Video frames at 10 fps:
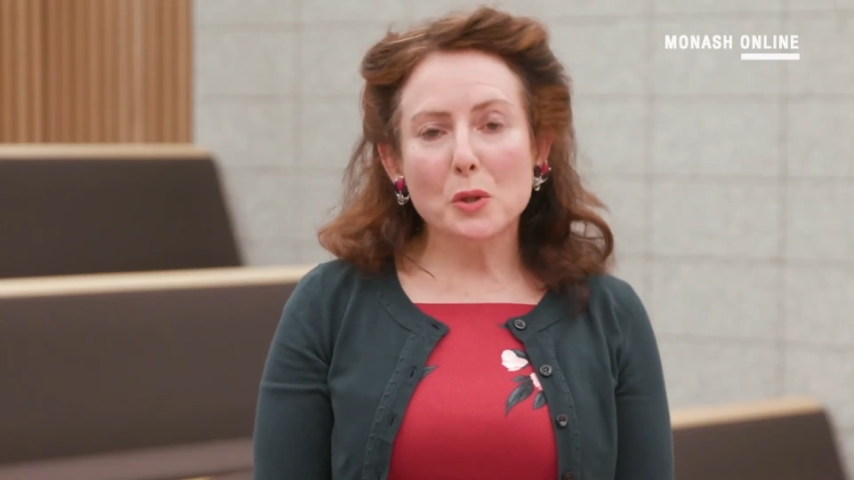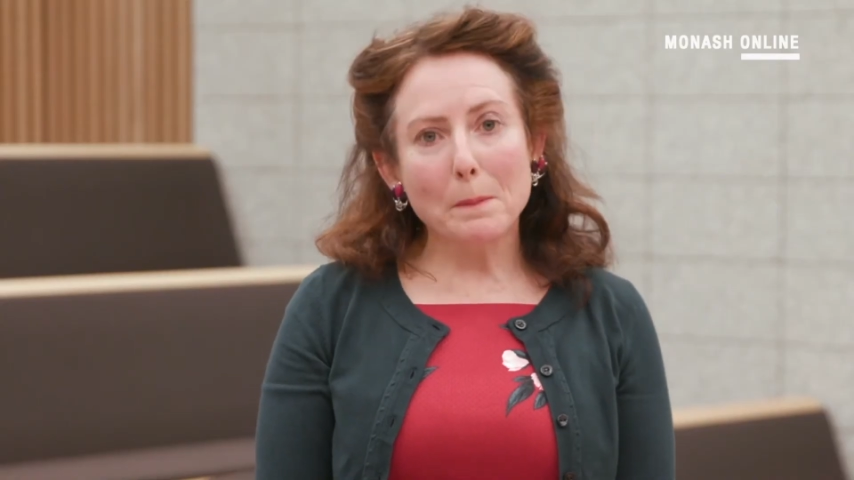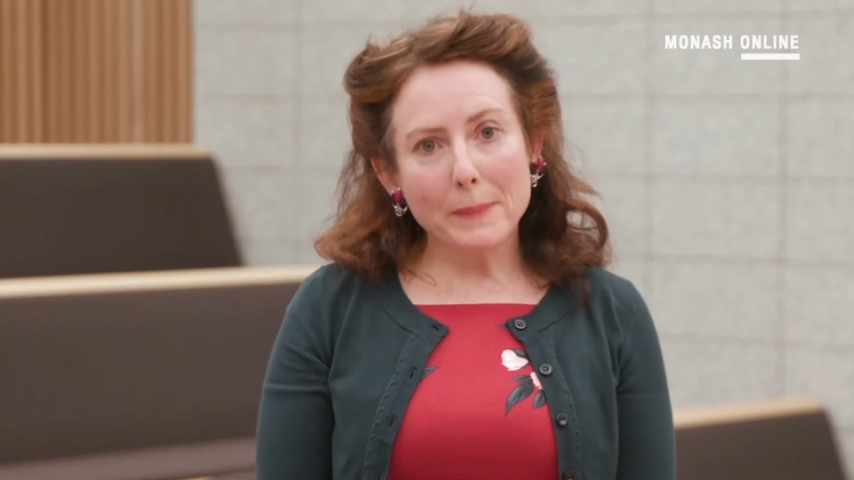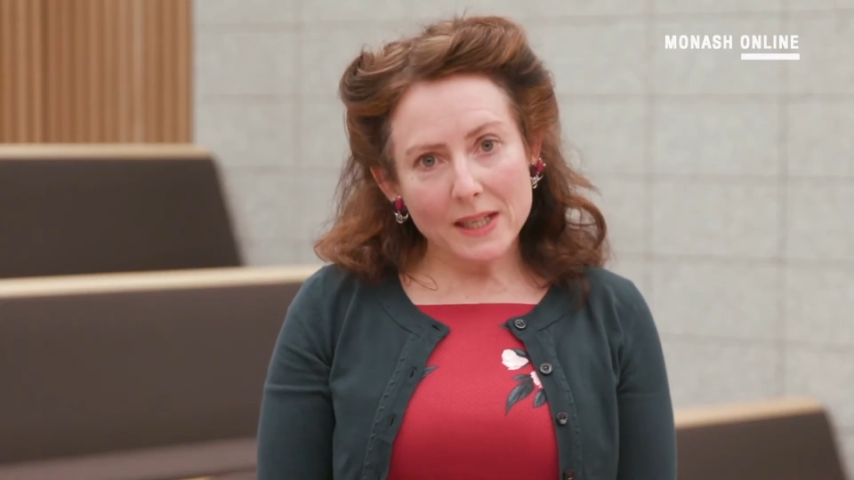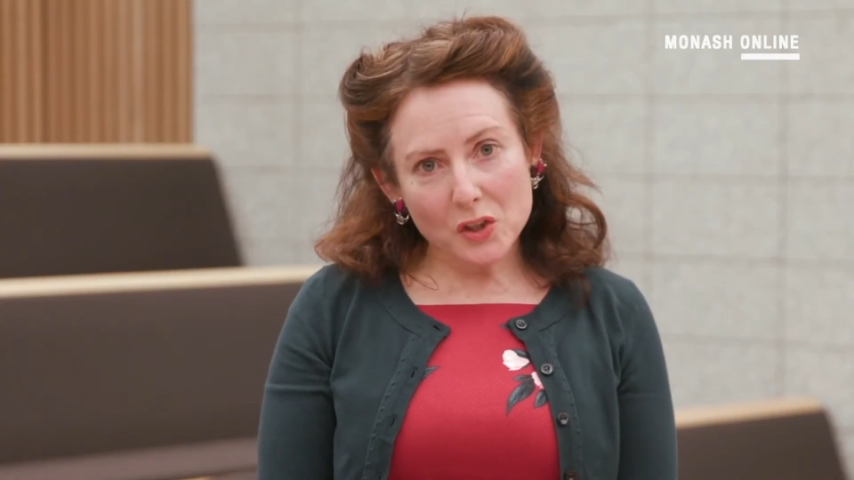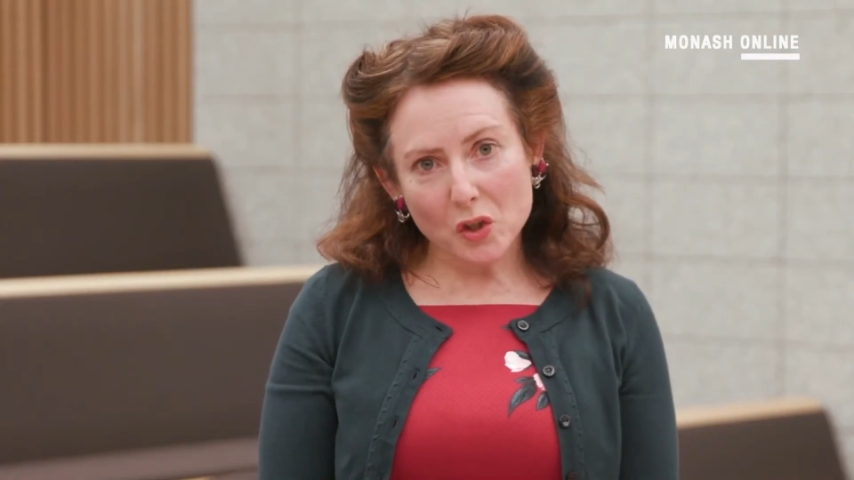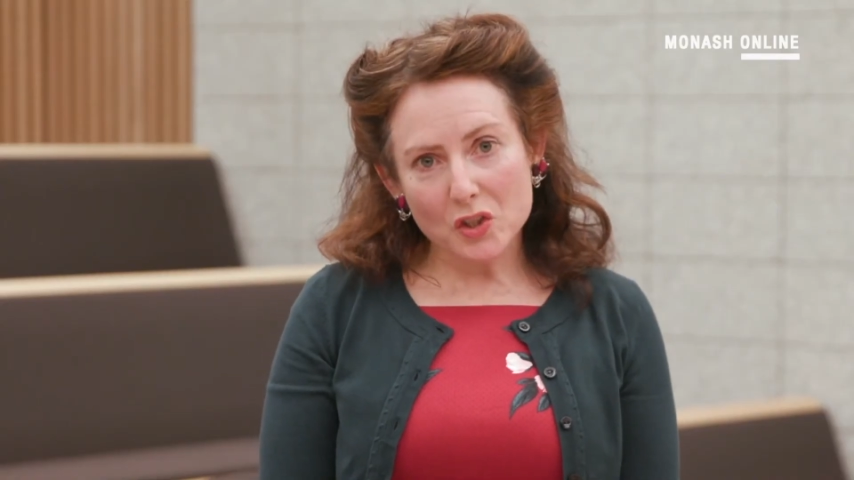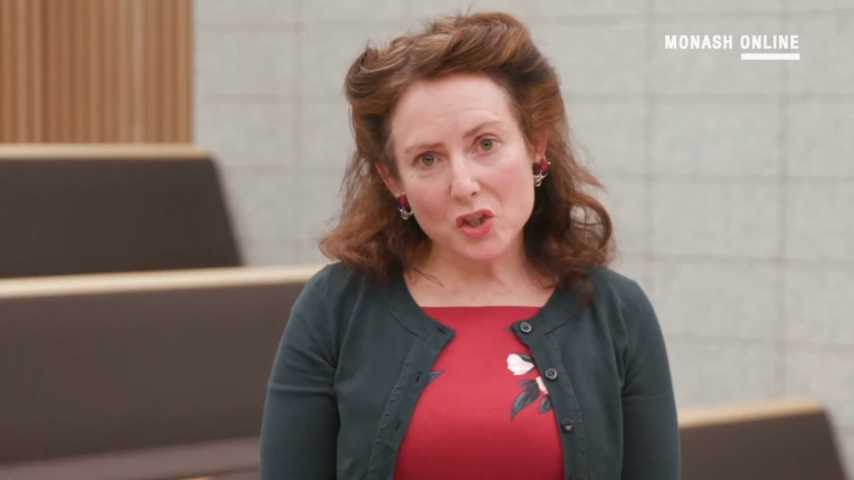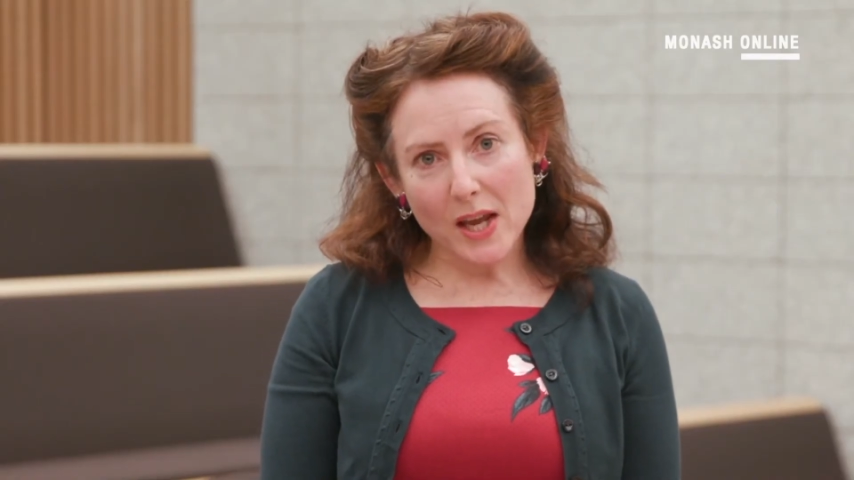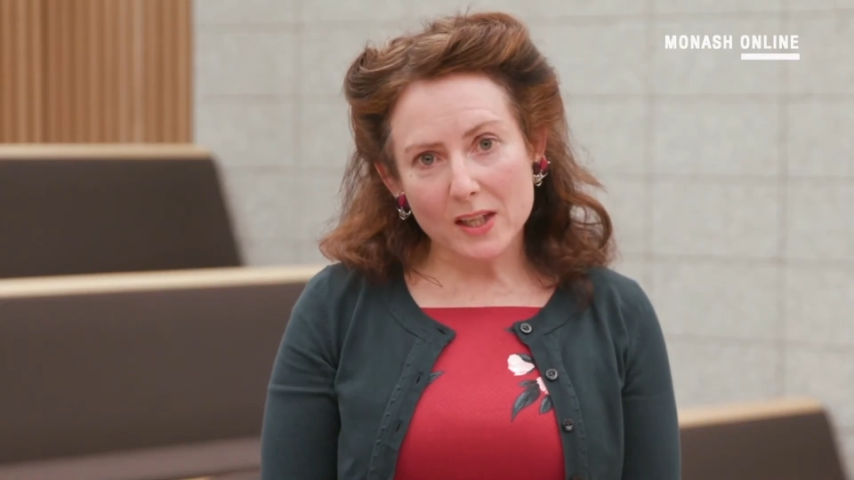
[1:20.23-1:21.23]
meet those
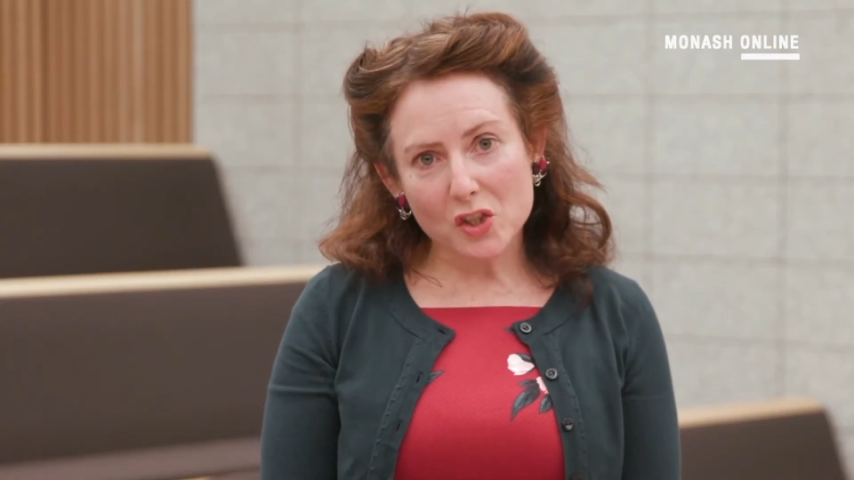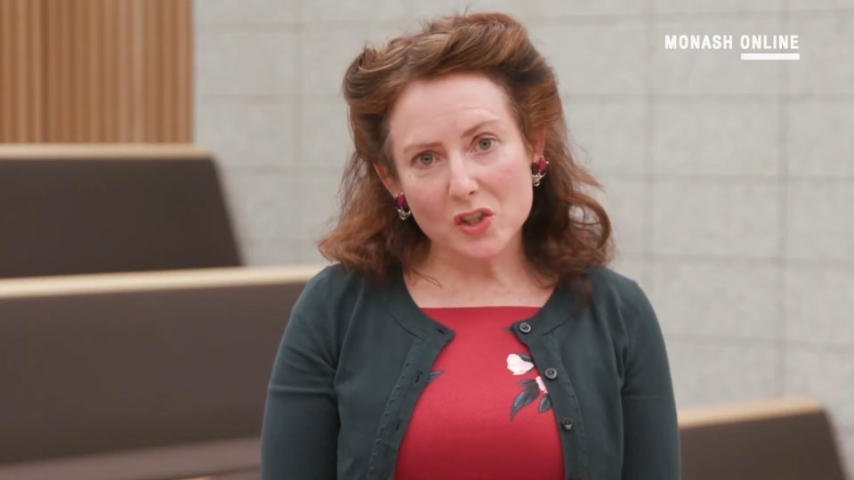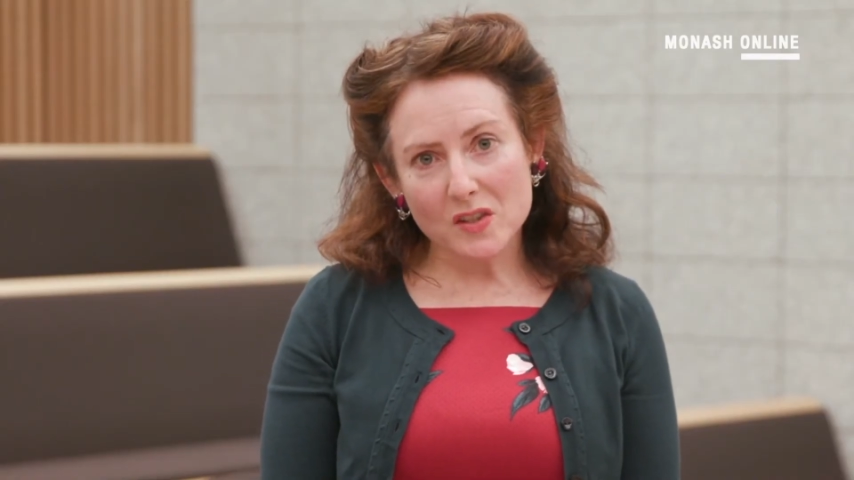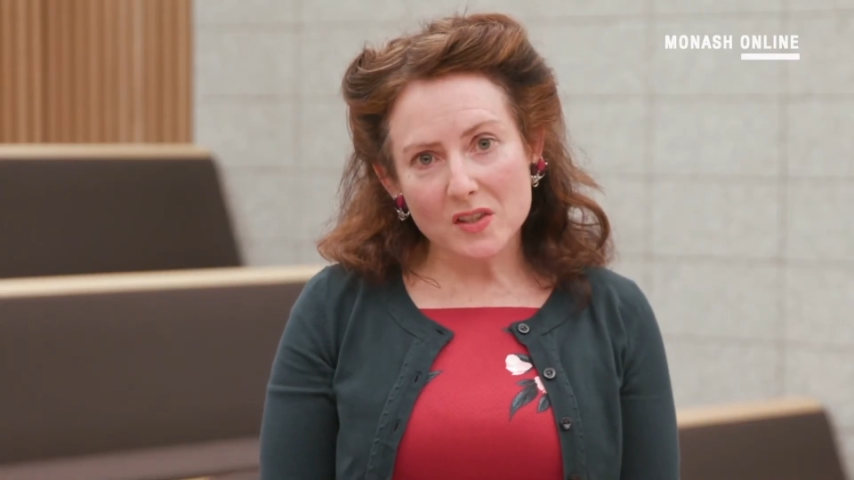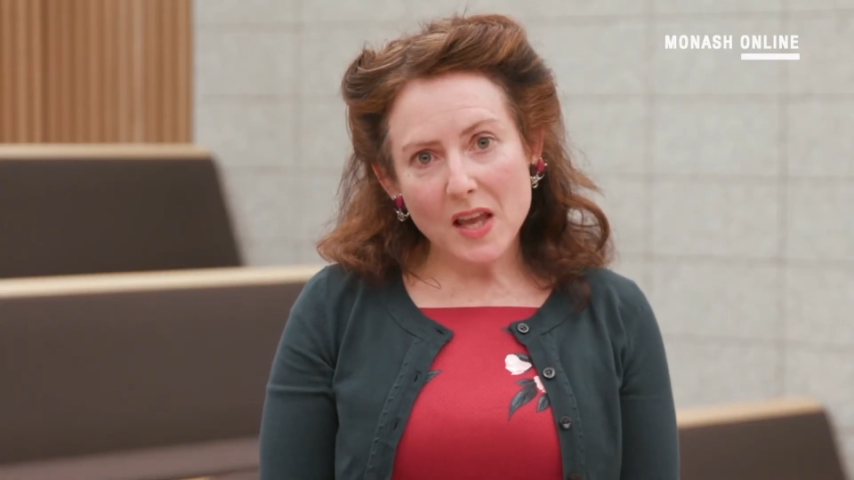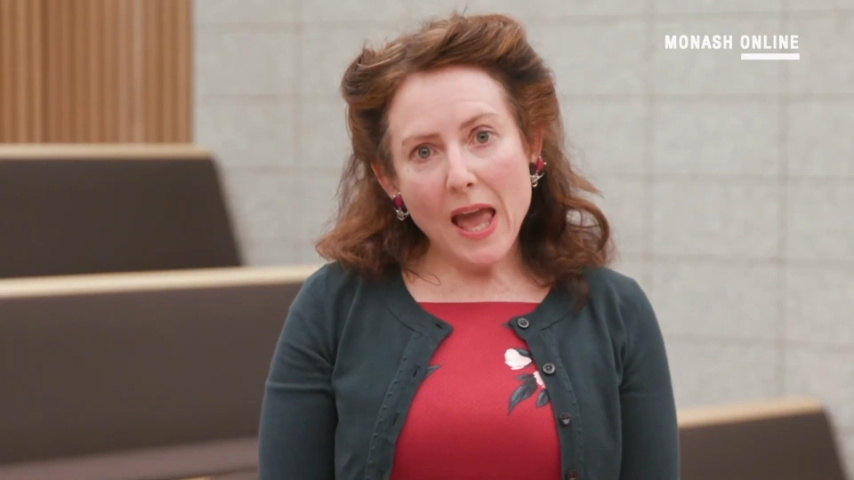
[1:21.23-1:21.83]
challenges